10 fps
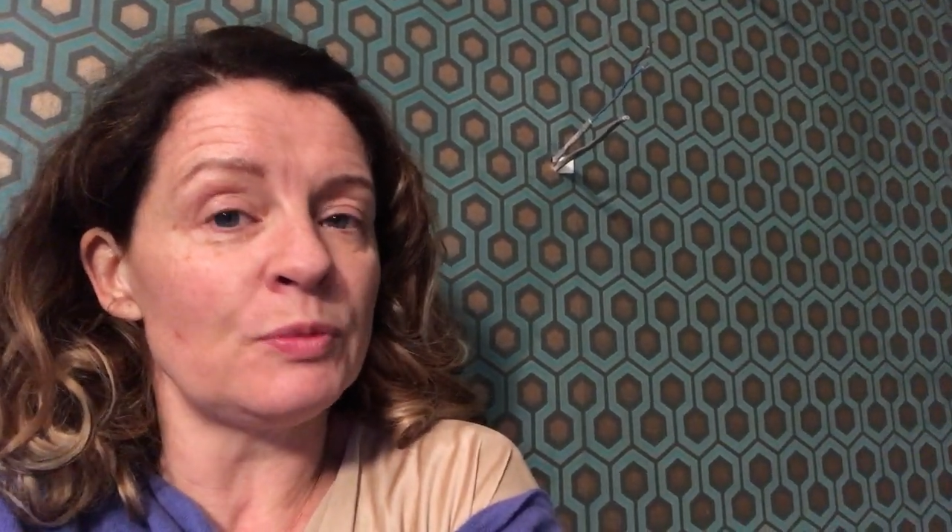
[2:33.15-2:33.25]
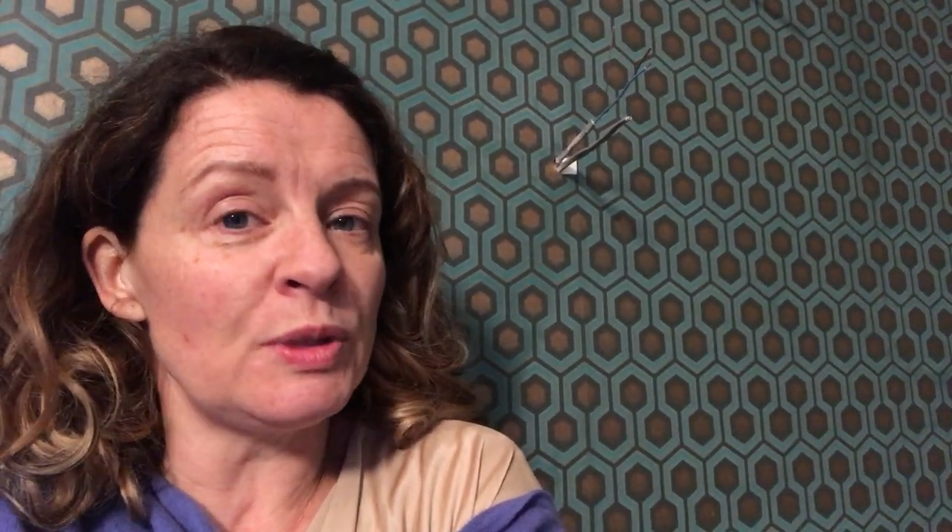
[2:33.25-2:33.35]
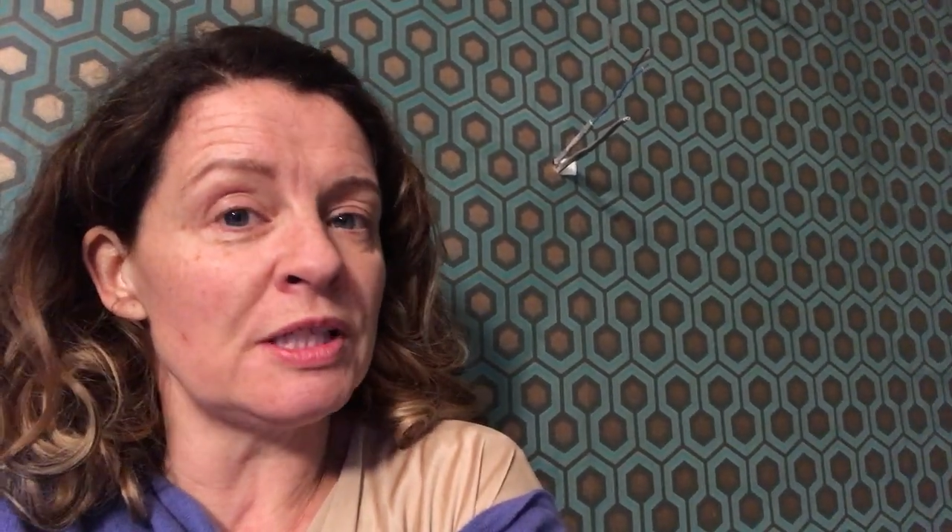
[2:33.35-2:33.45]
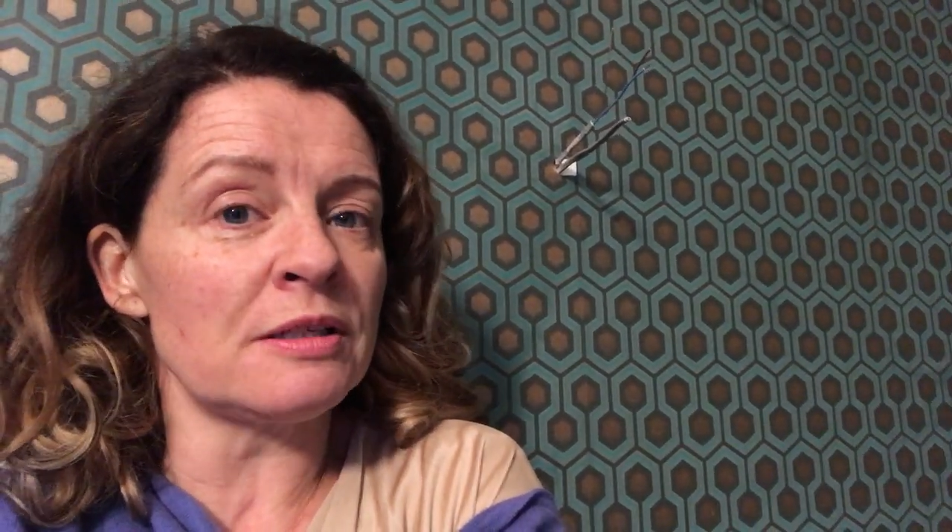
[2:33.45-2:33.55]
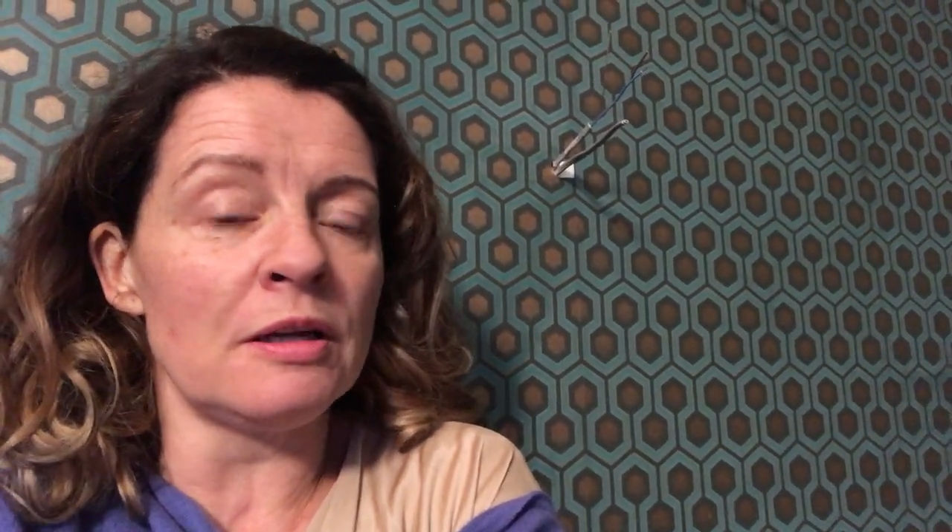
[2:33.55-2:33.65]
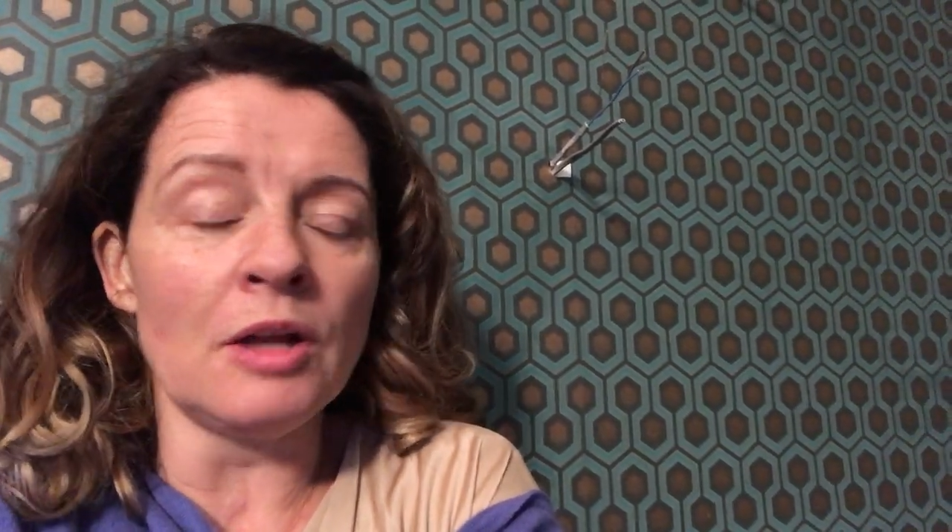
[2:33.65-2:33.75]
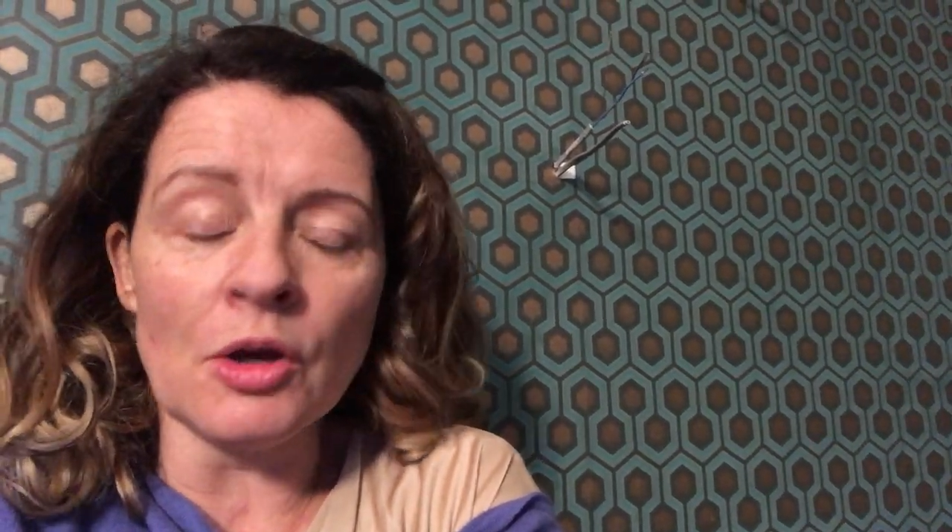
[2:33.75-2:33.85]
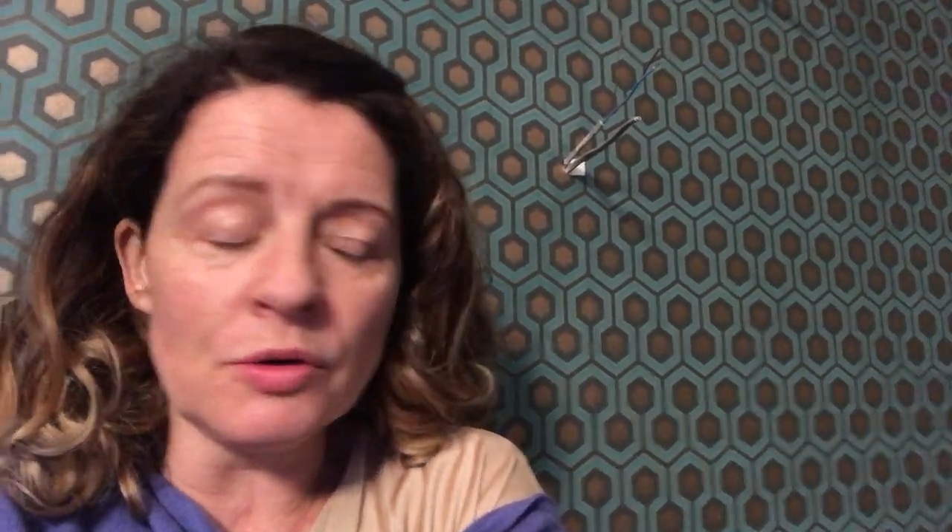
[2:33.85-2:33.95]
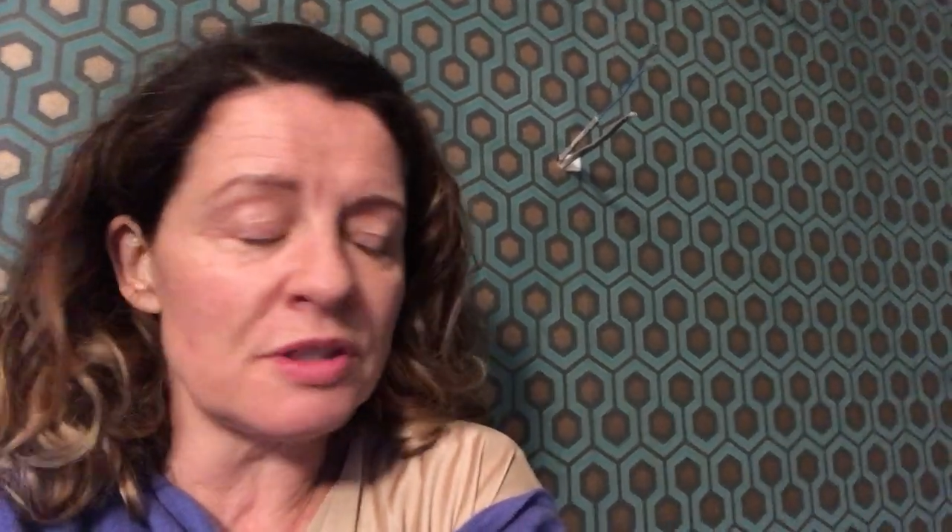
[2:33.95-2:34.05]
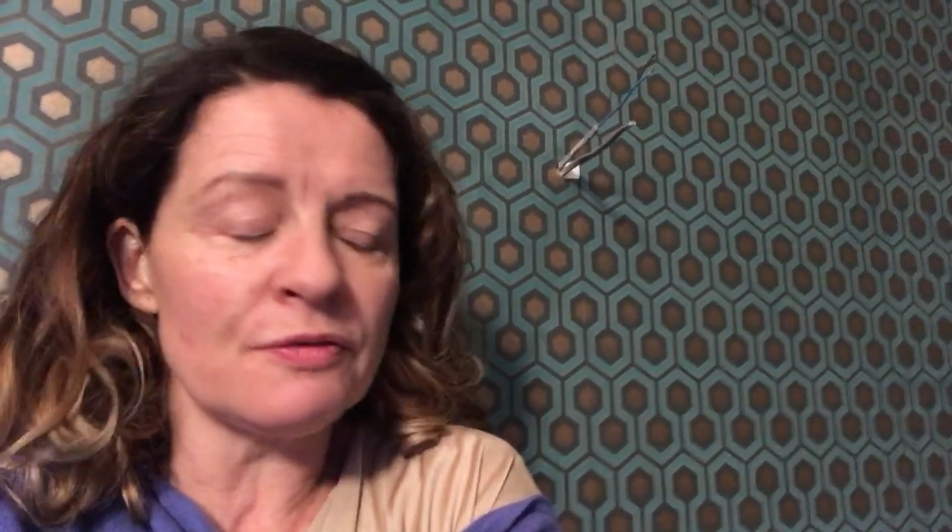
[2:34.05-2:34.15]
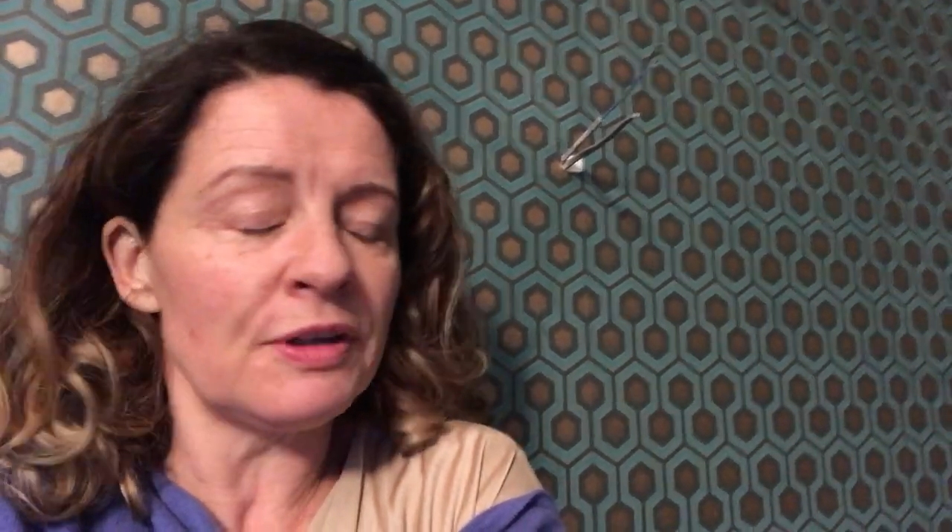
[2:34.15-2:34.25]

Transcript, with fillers: we did loads of